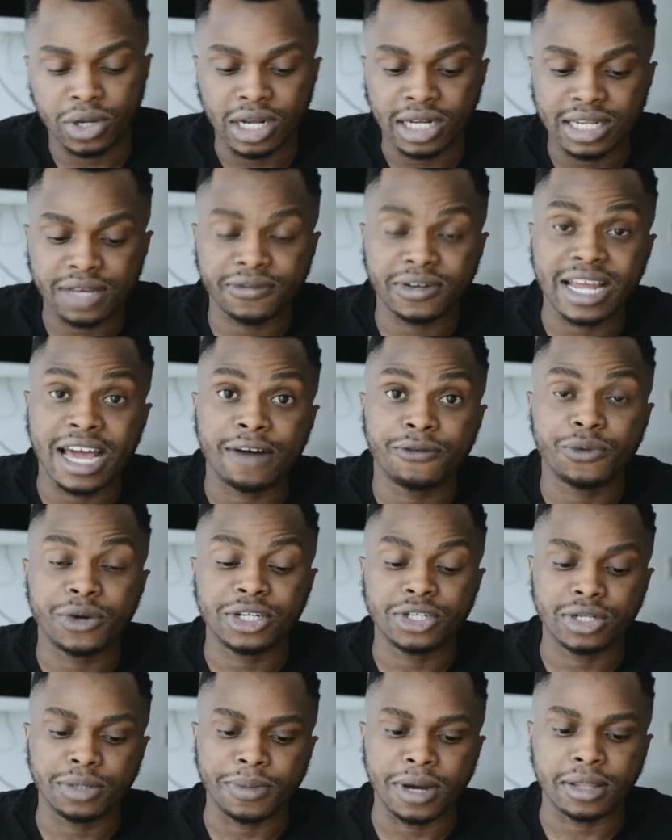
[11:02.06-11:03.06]
we're not even halfway
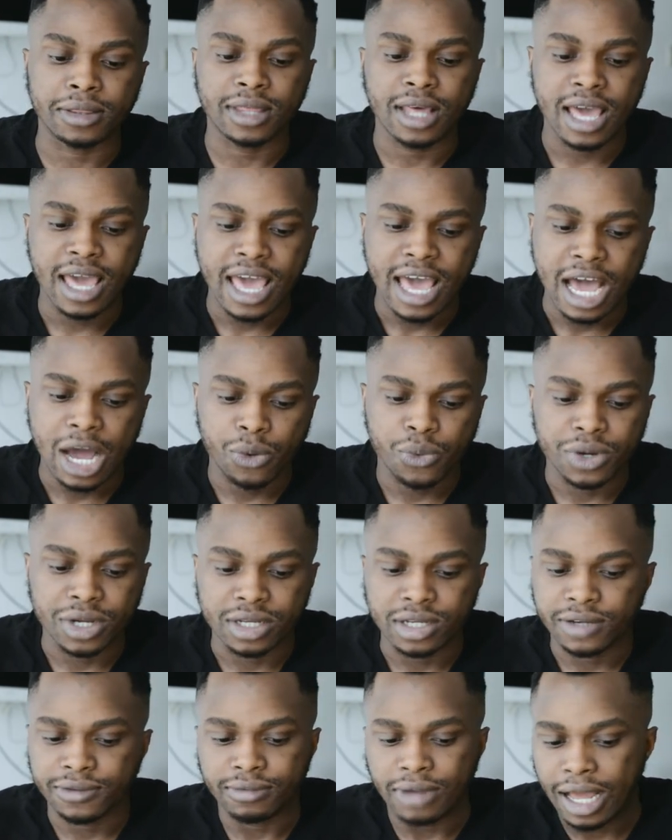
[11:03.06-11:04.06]
into the month, and
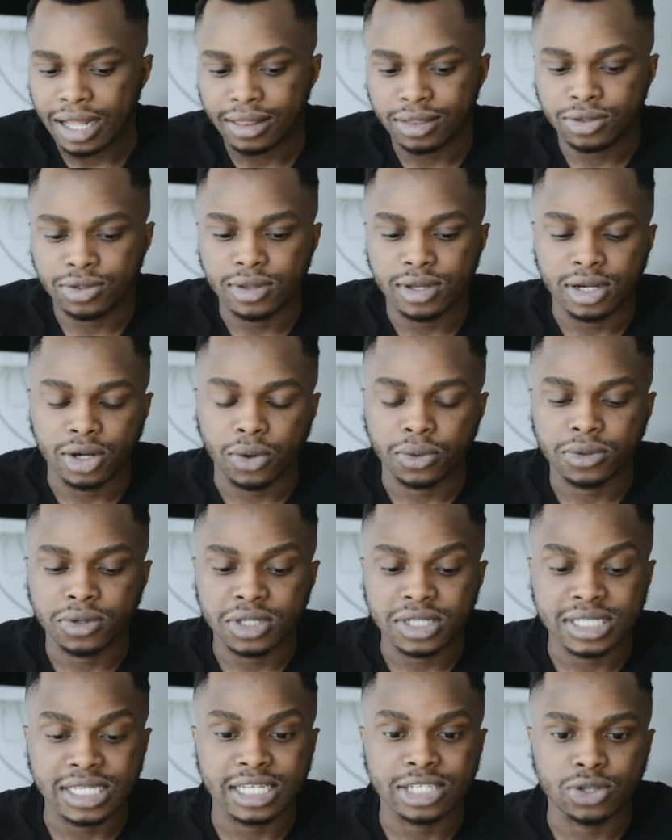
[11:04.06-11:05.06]
we at, you know,
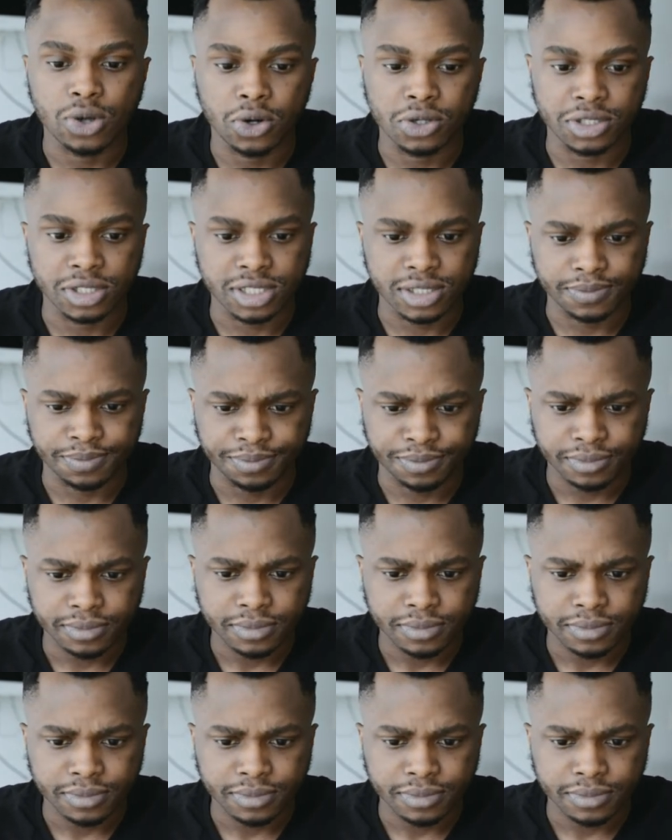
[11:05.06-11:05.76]
36 orders.